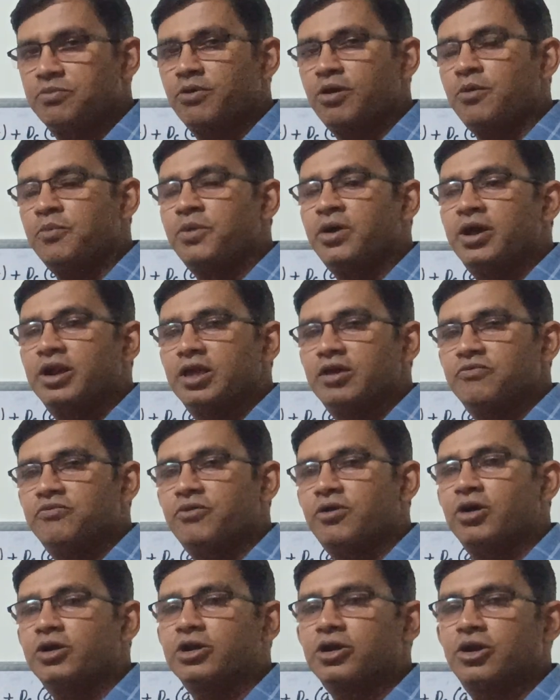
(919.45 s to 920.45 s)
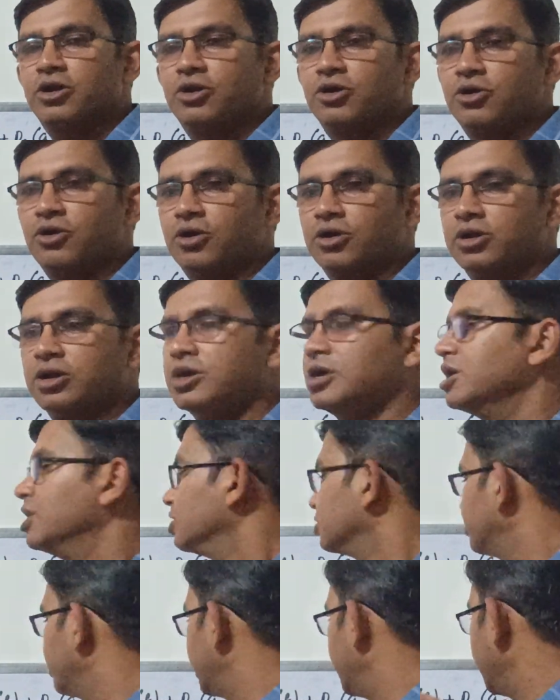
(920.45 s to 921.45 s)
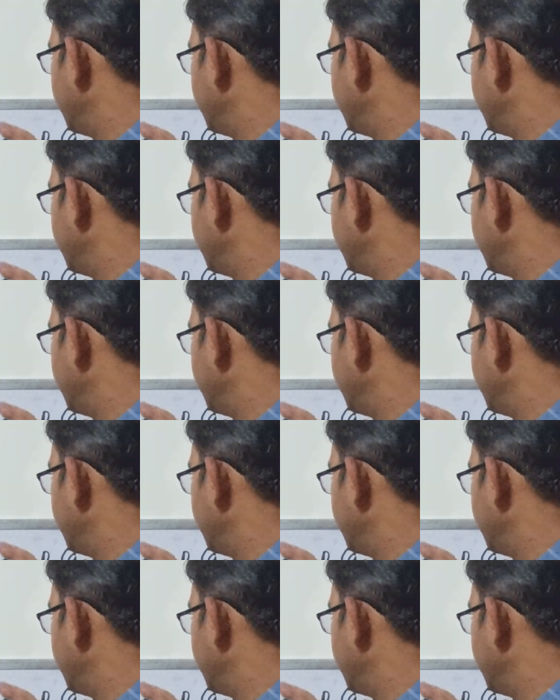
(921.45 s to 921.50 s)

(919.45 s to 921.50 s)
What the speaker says: proper effort or not. So